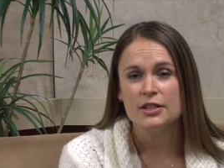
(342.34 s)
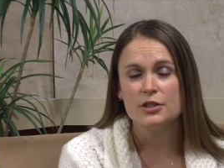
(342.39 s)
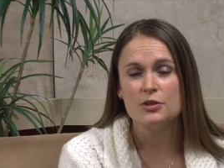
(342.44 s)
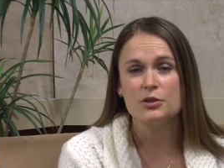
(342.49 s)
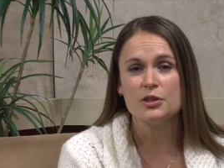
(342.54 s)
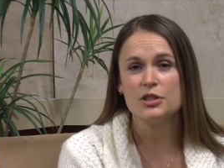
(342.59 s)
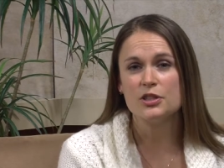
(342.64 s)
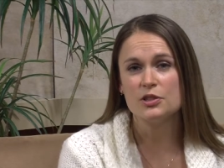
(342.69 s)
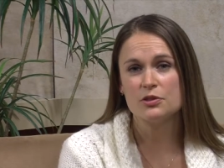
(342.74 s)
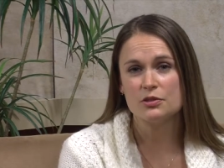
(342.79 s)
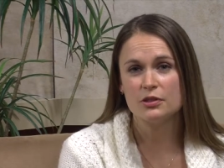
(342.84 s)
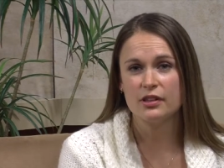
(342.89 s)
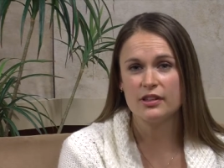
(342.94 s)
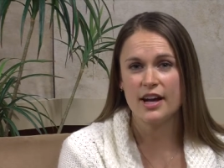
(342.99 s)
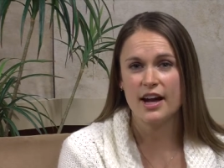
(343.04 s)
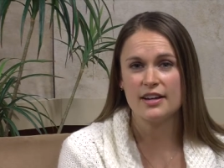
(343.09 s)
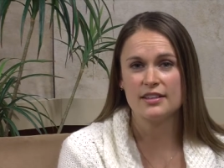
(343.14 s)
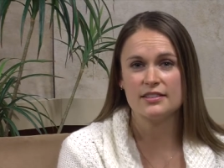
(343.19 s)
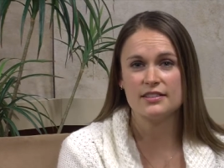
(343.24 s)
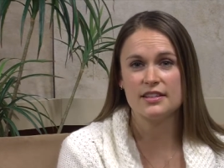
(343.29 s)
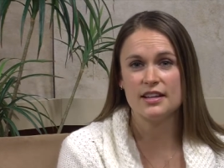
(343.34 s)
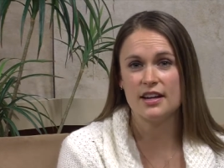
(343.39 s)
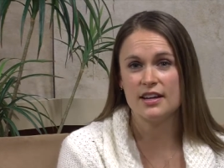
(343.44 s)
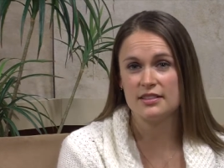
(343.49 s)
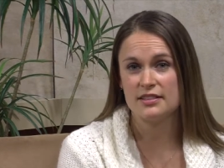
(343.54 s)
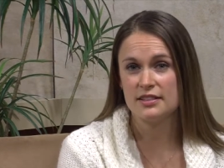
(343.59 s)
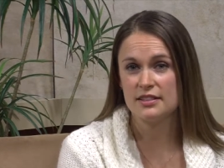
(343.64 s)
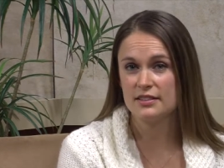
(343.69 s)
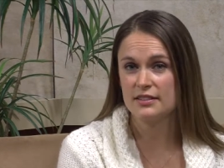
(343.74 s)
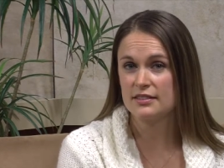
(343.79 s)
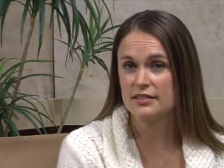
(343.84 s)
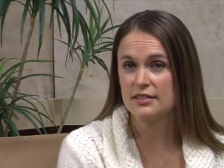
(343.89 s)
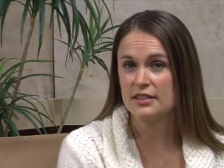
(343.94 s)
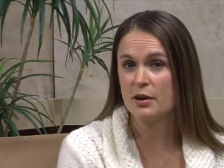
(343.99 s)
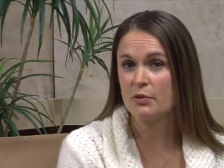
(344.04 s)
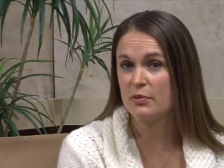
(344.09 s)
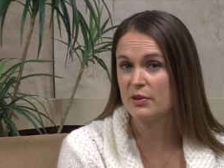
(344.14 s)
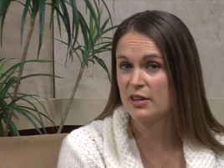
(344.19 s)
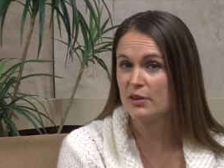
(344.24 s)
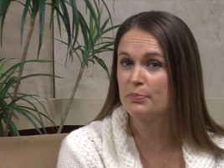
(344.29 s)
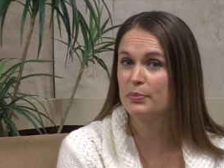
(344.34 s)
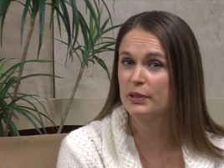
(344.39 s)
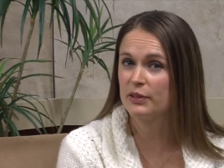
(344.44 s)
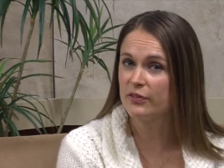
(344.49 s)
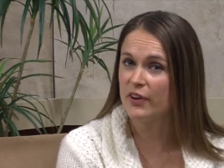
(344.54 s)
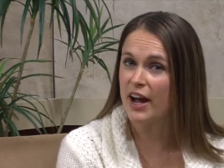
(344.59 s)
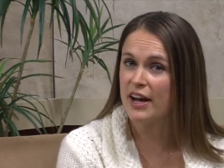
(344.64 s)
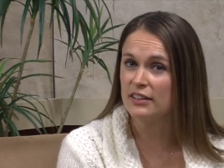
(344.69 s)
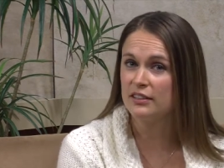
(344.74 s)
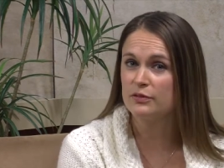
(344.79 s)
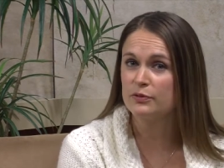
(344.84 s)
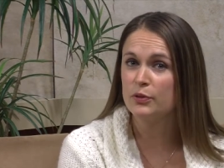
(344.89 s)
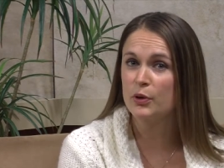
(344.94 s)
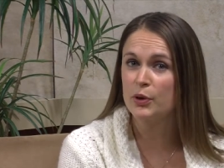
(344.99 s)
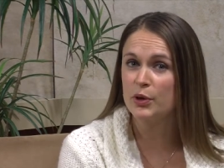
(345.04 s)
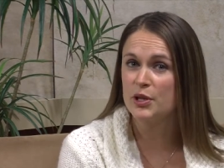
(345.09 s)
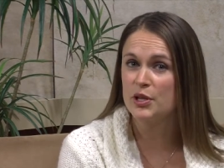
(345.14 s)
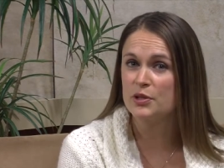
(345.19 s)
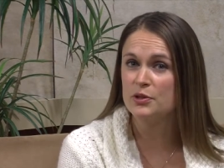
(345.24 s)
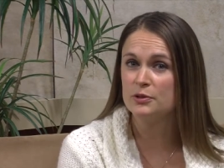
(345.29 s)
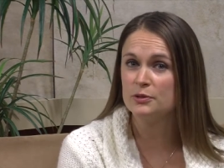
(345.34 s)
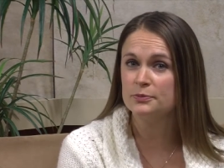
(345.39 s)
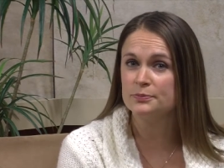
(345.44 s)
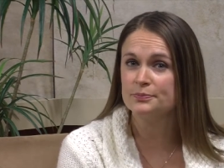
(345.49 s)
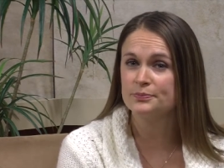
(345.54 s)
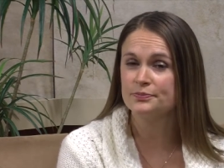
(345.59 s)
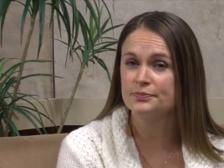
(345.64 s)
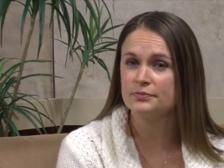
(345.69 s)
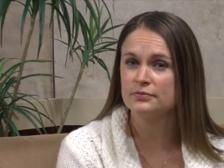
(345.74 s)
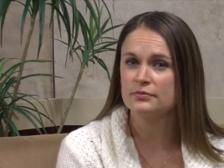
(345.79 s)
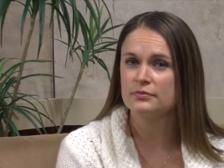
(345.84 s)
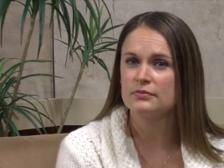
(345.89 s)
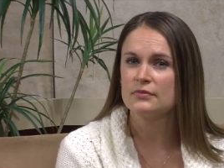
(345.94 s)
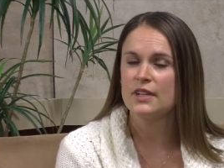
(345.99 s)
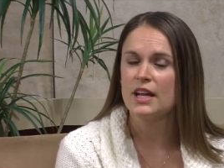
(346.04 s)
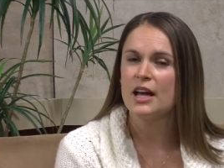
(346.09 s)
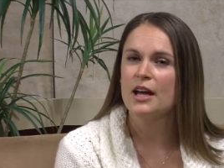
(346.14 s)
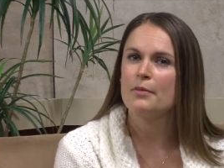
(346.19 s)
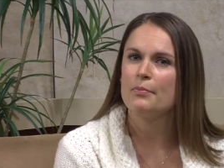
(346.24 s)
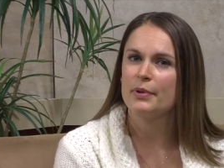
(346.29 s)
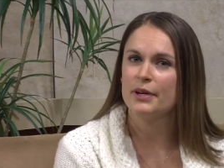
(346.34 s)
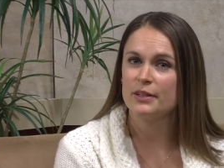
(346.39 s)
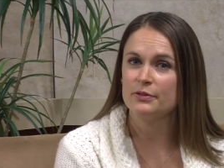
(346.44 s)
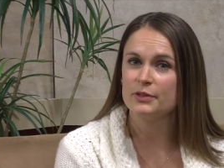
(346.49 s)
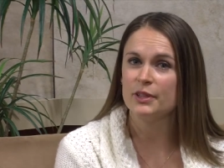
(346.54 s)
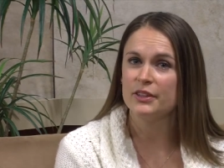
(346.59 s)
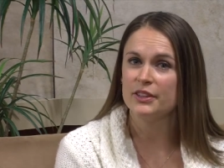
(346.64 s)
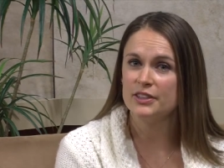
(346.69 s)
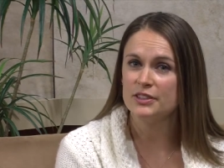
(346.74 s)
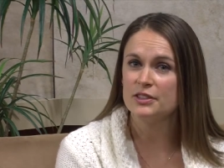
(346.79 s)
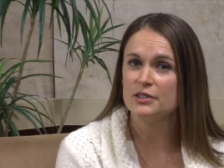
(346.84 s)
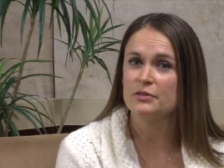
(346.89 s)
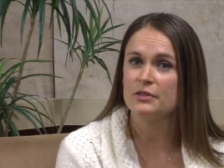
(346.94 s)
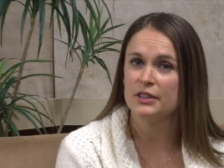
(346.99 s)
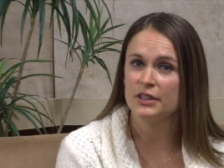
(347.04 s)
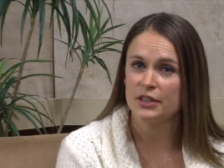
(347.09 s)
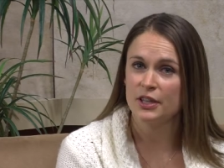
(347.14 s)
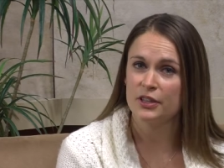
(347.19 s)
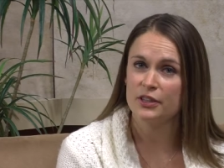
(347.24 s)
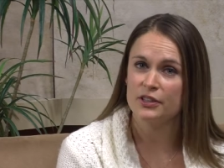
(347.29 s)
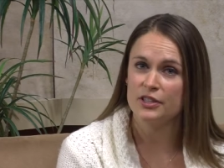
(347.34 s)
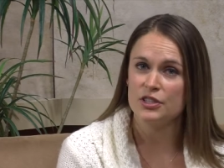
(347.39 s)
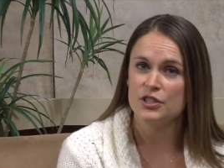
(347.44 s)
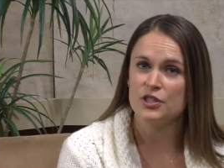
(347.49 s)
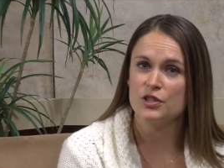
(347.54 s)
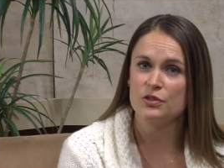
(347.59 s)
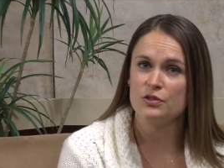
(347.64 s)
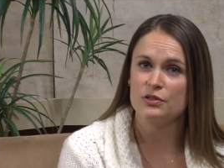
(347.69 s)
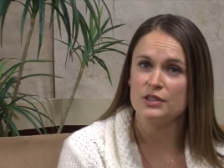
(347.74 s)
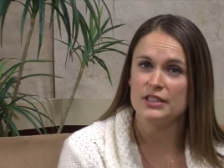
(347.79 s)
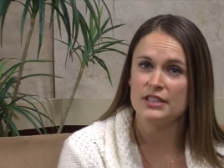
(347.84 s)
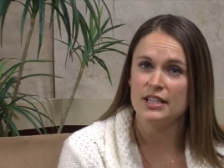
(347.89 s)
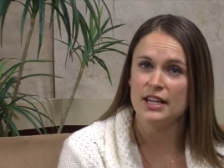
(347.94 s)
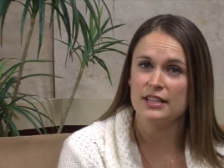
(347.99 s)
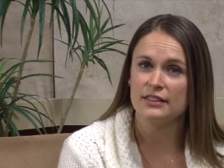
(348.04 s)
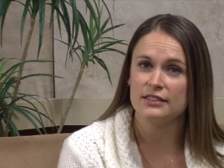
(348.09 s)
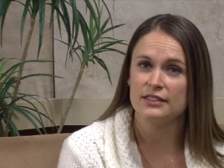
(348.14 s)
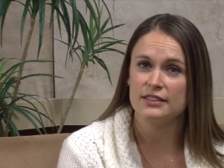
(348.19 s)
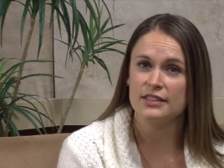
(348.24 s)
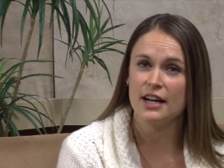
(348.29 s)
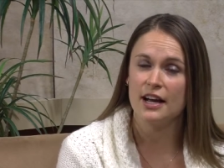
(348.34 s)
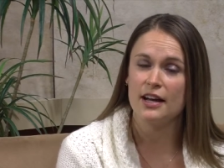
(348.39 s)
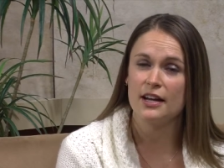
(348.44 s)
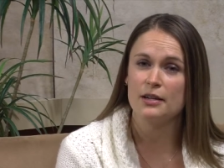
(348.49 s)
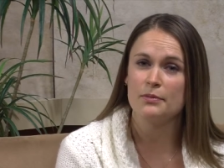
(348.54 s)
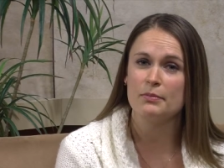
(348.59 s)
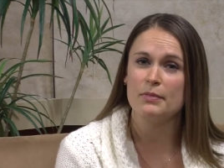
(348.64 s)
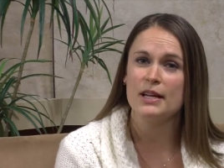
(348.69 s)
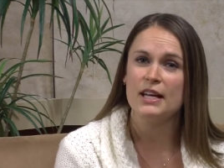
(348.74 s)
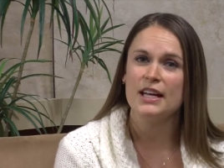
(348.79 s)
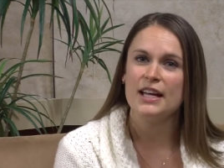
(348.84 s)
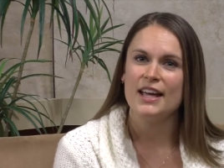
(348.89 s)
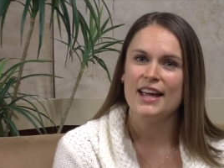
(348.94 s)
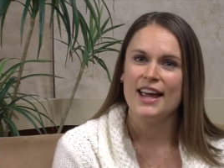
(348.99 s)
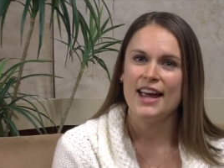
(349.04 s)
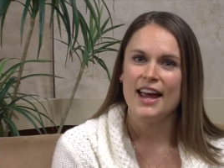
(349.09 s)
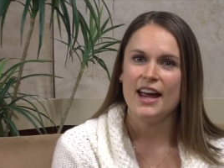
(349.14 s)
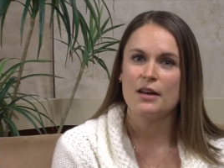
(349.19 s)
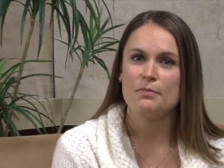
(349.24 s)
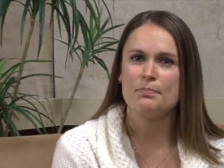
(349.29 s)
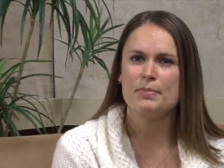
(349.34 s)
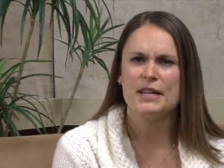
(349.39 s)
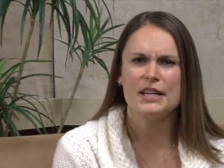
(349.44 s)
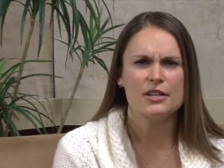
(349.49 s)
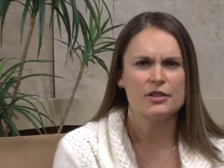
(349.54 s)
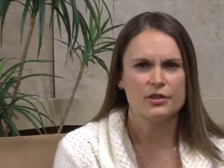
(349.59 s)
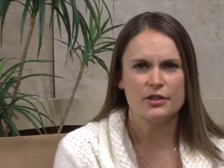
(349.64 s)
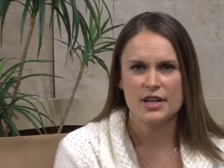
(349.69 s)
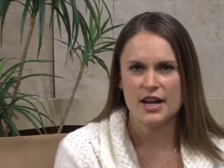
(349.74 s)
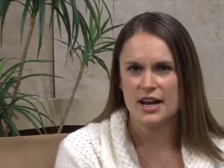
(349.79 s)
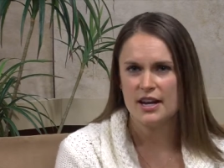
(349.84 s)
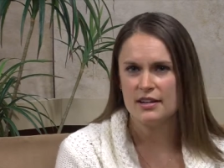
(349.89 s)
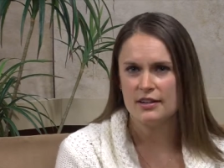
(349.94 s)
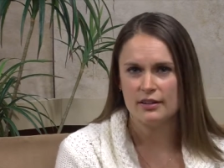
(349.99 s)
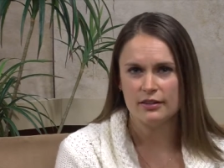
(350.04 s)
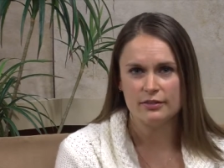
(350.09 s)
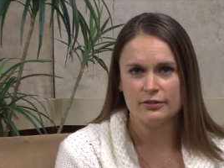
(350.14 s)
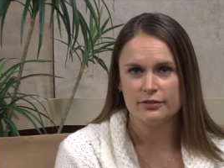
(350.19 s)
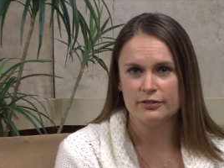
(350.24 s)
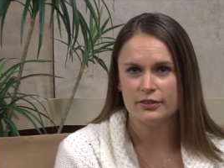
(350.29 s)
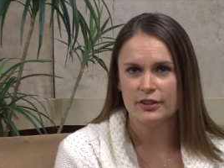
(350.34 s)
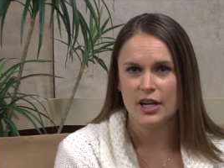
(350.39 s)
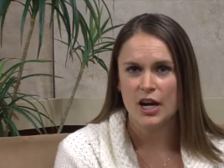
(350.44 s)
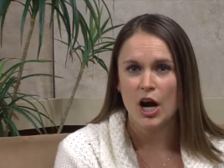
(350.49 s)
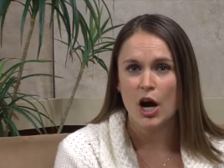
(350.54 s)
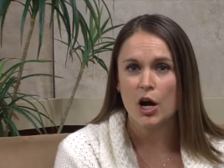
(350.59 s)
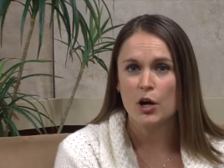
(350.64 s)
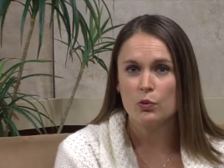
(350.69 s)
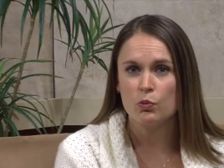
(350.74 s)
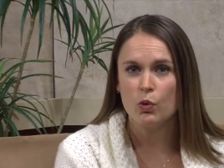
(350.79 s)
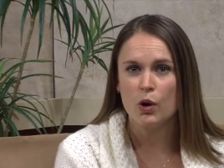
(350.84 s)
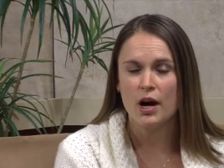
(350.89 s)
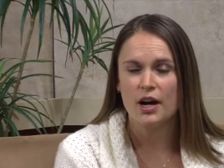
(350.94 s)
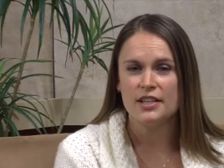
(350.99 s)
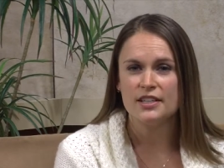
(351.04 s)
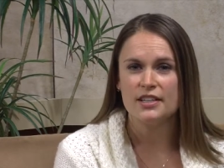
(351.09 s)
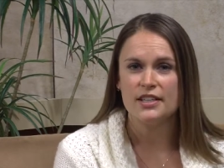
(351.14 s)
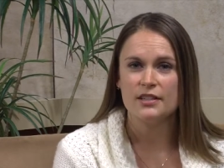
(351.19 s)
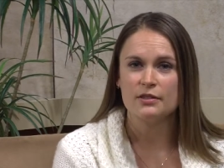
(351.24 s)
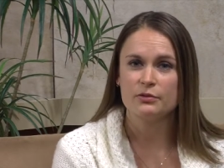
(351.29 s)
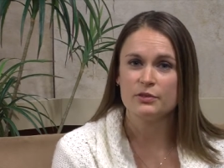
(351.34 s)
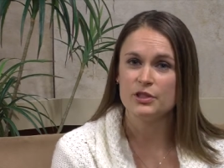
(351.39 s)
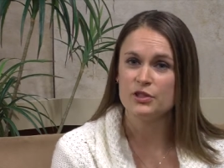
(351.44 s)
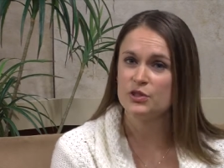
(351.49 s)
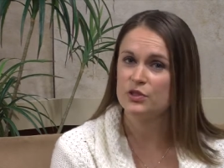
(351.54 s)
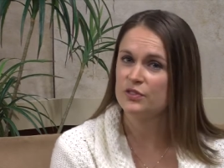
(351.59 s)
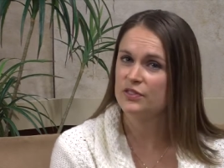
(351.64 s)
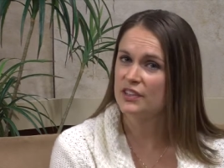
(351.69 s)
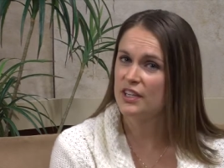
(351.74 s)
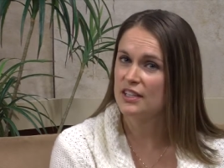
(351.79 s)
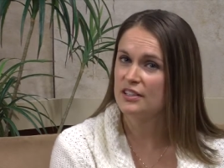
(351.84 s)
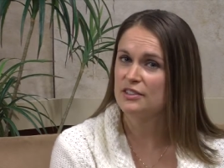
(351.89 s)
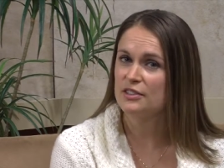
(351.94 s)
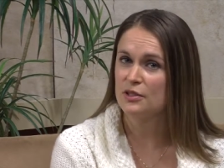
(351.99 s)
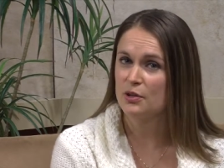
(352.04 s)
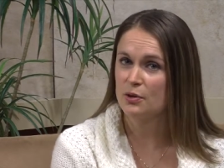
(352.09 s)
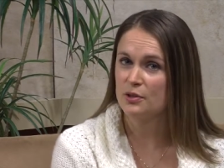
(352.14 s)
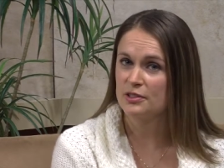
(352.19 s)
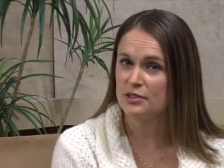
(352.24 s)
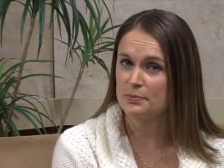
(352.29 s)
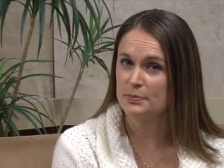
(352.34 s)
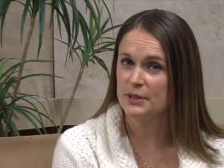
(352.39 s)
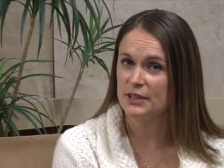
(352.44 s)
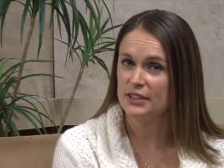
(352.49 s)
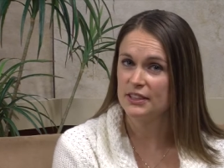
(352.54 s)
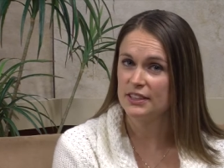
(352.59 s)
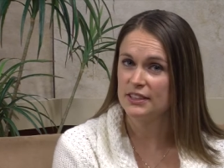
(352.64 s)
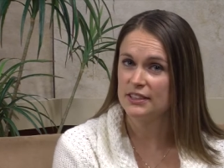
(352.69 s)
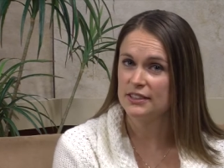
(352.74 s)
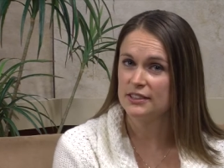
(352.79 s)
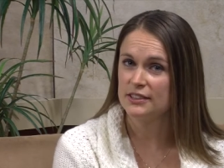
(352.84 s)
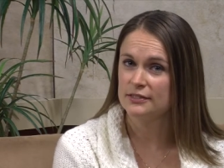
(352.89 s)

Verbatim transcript: You can utilize the ideas that we have provided for you, but I really do encourage you to take the time and be creative on what rejuvenates your spirit.